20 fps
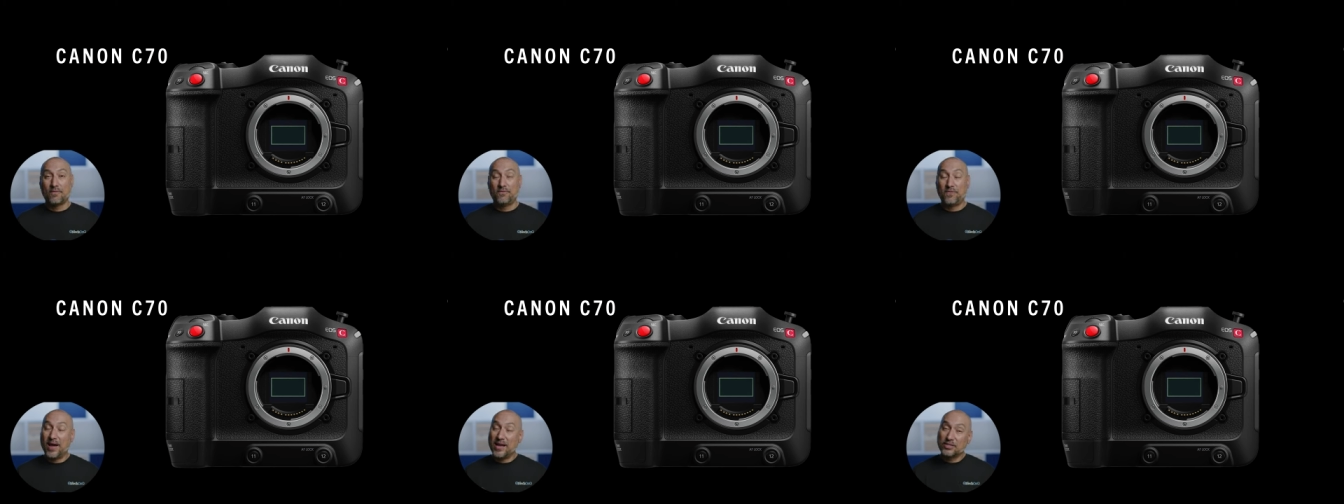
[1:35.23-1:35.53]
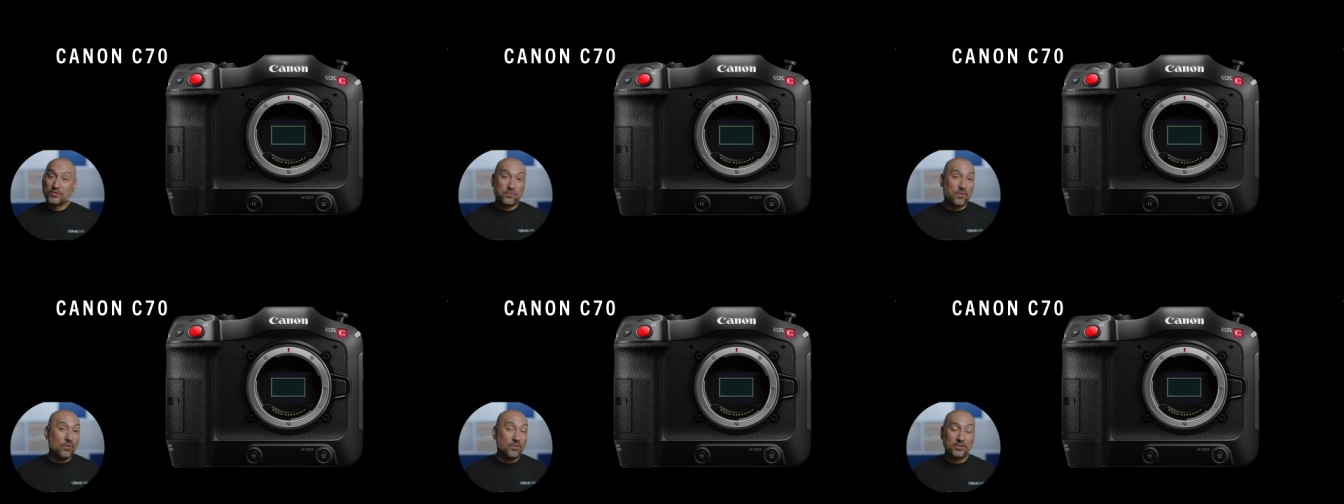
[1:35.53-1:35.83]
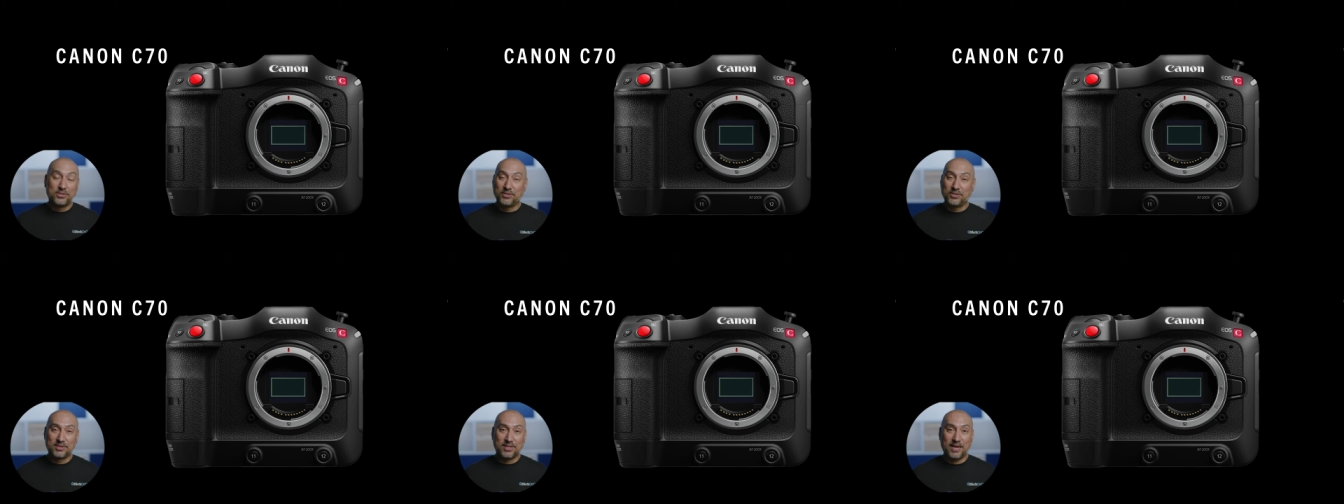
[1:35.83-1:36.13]
Fast
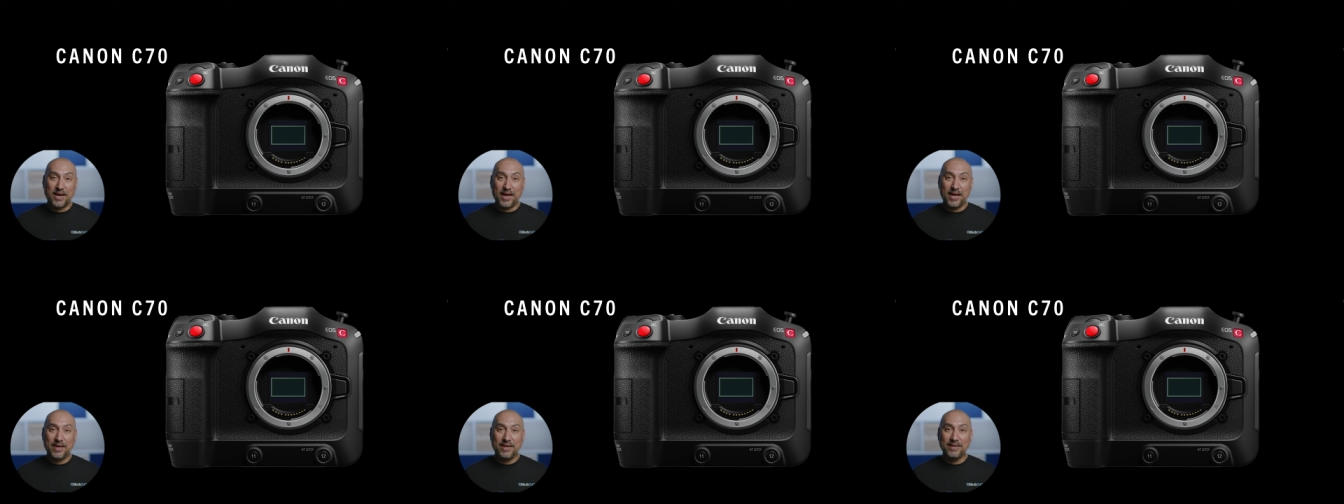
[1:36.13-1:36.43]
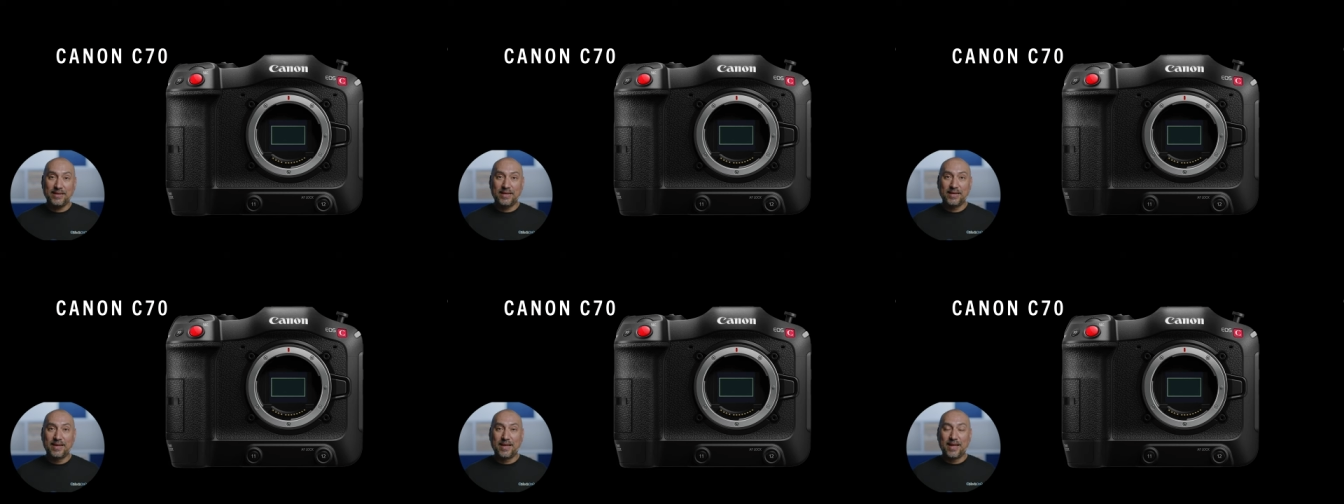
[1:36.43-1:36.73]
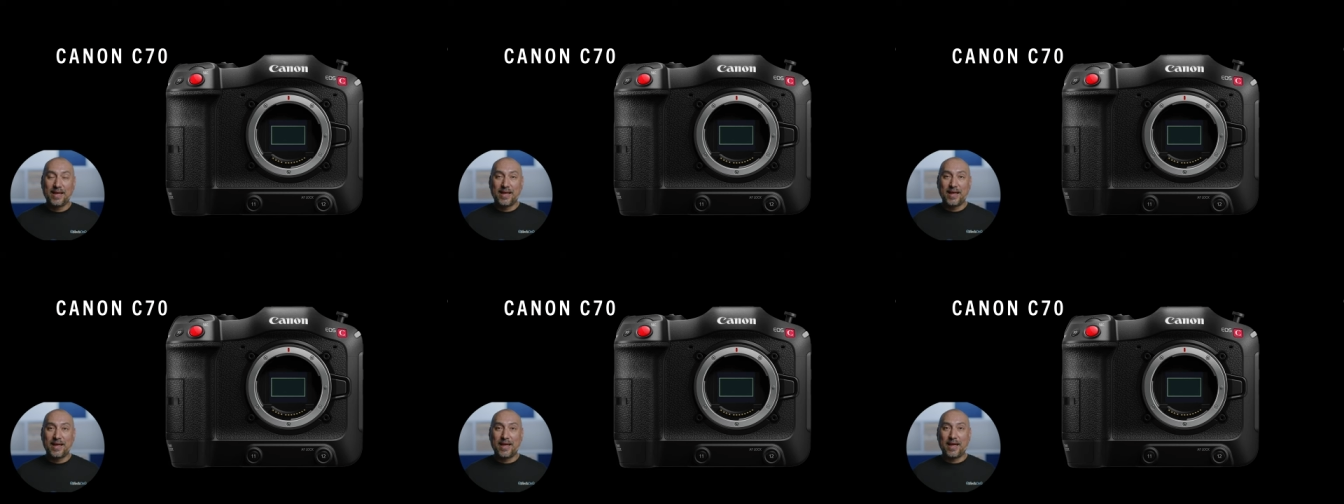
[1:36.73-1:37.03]
forward to today,
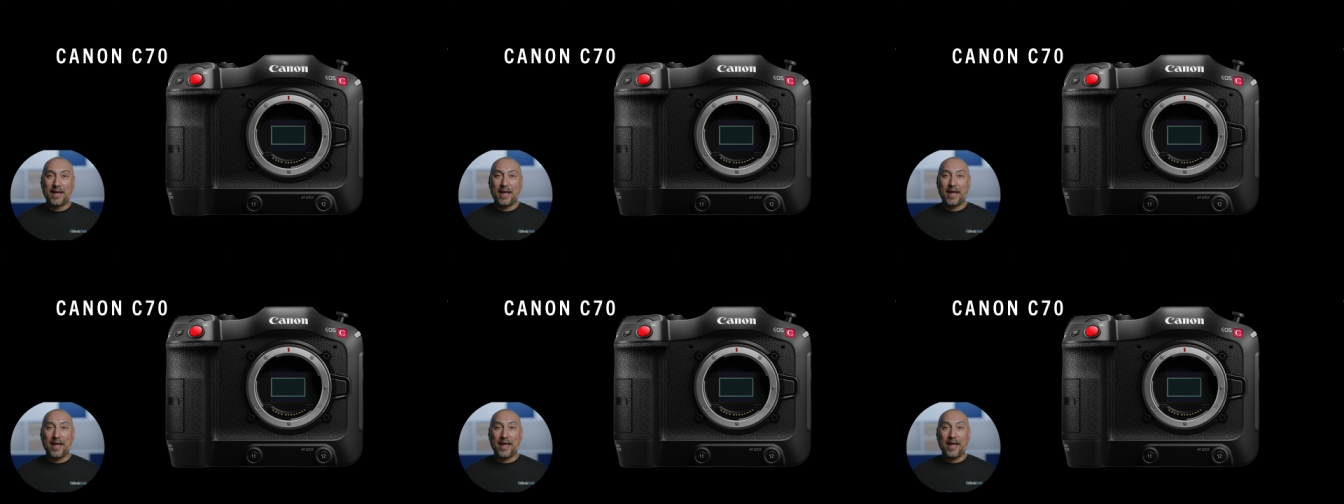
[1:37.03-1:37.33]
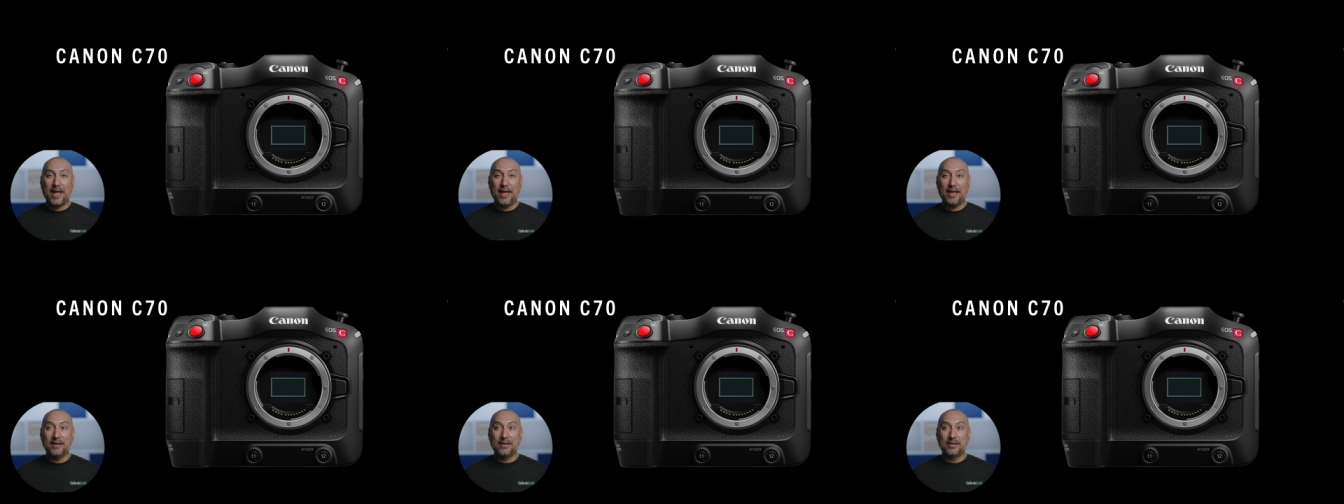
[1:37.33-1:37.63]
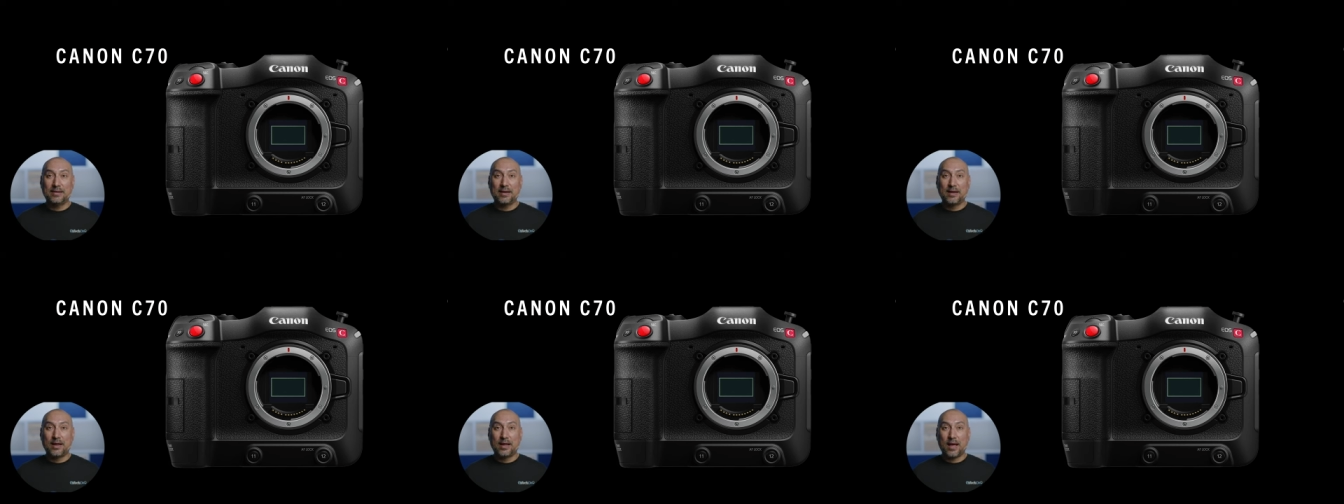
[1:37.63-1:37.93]
and